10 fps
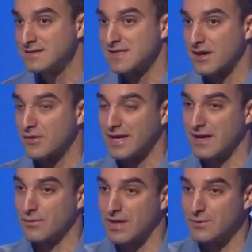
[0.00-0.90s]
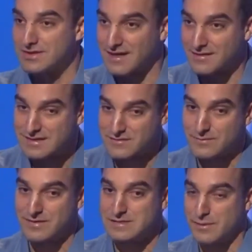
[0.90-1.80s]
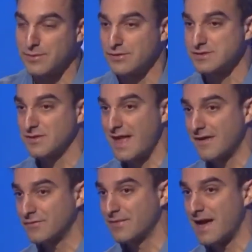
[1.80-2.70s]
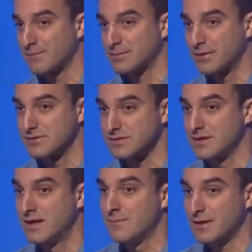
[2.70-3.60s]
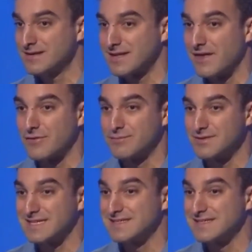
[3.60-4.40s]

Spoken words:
and saying, okay, can we take this from this proposal, that from that proposal, bring it together and build